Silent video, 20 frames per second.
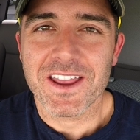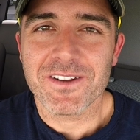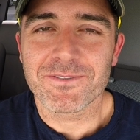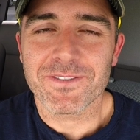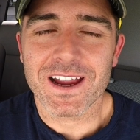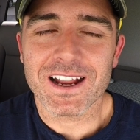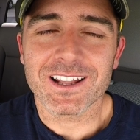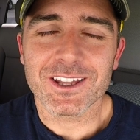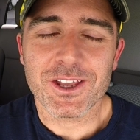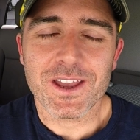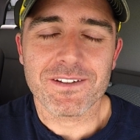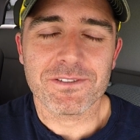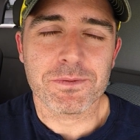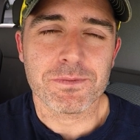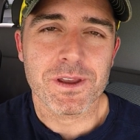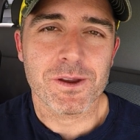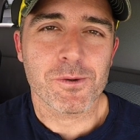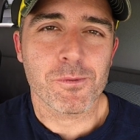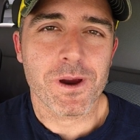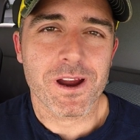And finally, you have to
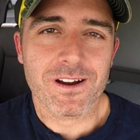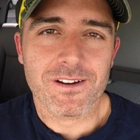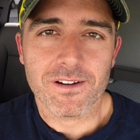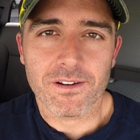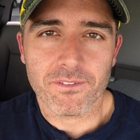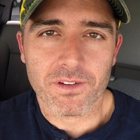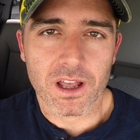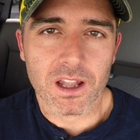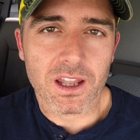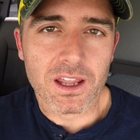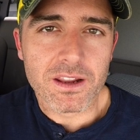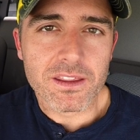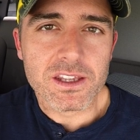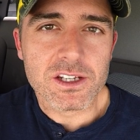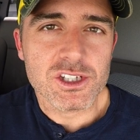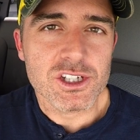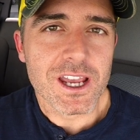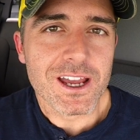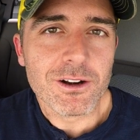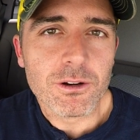be aware of a lot of the
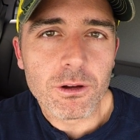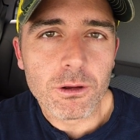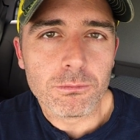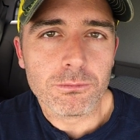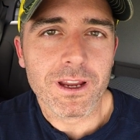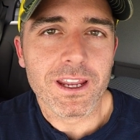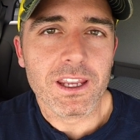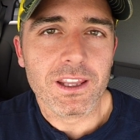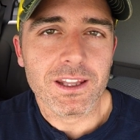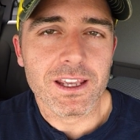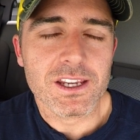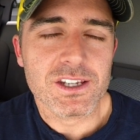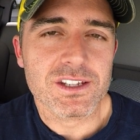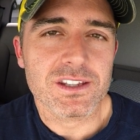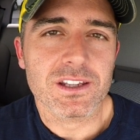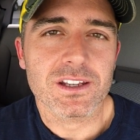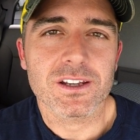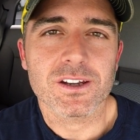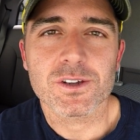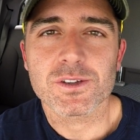general regulation
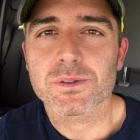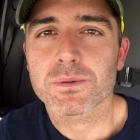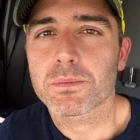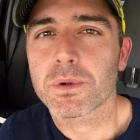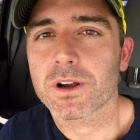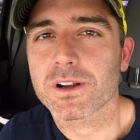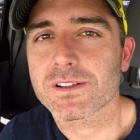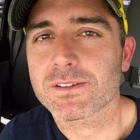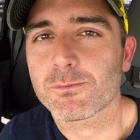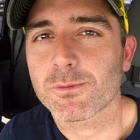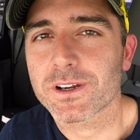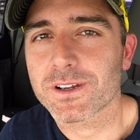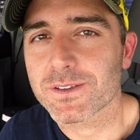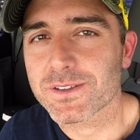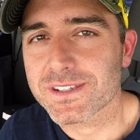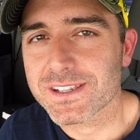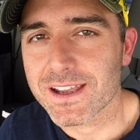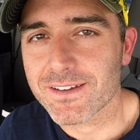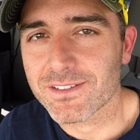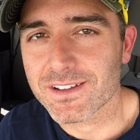that goes with part
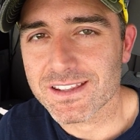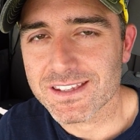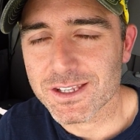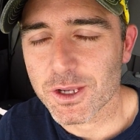107.